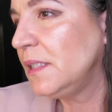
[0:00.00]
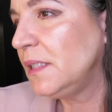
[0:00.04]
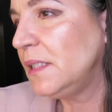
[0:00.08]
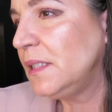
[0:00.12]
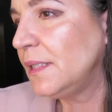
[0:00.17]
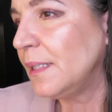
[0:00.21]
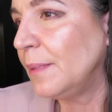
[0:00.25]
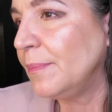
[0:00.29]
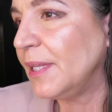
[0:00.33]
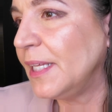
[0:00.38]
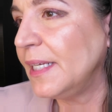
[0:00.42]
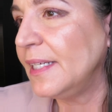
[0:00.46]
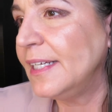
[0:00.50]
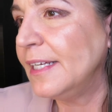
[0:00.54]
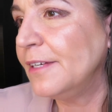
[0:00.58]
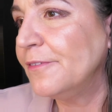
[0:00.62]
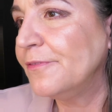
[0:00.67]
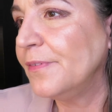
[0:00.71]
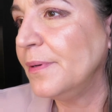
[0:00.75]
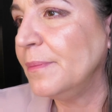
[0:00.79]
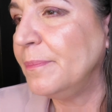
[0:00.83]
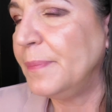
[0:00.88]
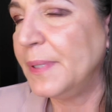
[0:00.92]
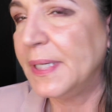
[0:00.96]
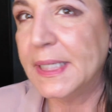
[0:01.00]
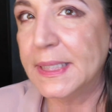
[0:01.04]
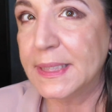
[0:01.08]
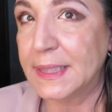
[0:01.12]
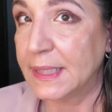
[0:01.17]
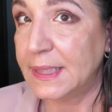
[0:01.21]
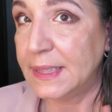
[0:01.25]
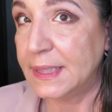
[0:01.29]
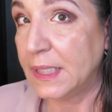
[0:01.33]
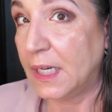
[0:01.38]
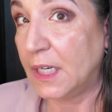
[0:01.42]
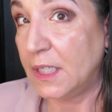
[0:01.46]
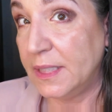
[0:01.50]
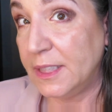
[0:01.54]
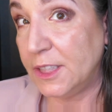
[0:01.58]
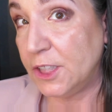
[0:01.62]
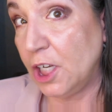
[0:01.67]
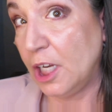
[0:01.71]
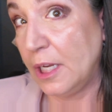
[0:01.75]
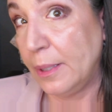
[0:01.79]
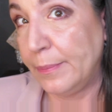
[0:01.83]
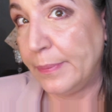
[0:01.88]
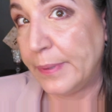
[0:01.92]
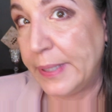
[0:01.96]
Something different because I saw
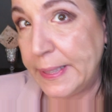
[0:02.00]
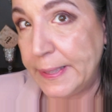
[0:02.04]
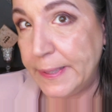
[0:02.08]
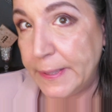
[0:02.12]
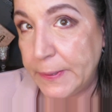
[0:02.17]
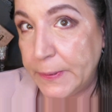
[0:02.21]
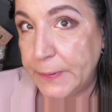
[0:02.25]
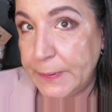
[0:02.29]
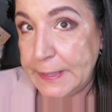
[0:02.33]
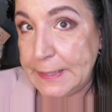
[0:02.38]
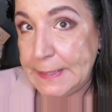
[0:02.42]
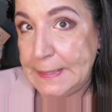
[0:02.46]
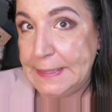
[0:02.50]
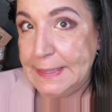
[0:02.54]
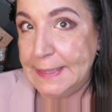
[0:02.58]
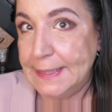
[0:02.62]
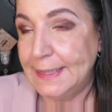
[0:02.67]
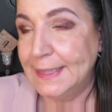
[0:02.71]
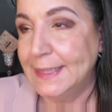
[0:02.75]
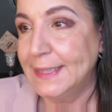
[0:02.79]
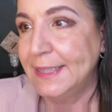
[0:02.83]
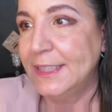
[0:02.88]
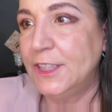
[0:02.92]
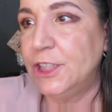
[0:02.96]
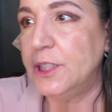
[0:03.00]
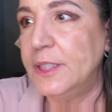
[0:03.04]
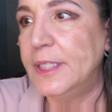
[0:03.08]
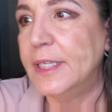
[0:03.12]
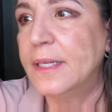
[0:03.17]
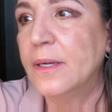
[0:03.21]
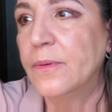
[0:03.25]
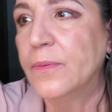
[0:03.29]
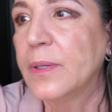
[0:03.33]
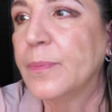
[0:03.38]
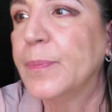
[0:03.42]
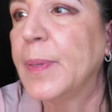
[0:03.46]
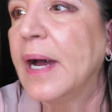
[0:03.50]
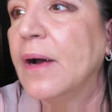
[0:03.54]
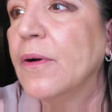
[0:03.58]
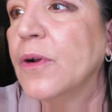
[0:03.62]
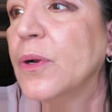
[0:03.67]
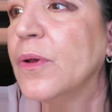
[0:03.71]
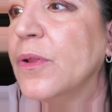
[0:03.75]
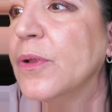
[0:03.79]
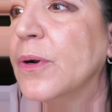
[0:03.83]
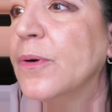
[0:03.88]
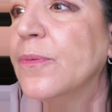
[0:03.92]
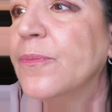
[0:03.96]
Angela break do it. She did it with
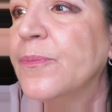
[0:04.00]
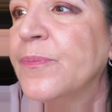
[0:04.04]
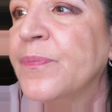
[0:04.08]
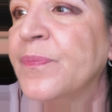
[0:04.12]
powder though.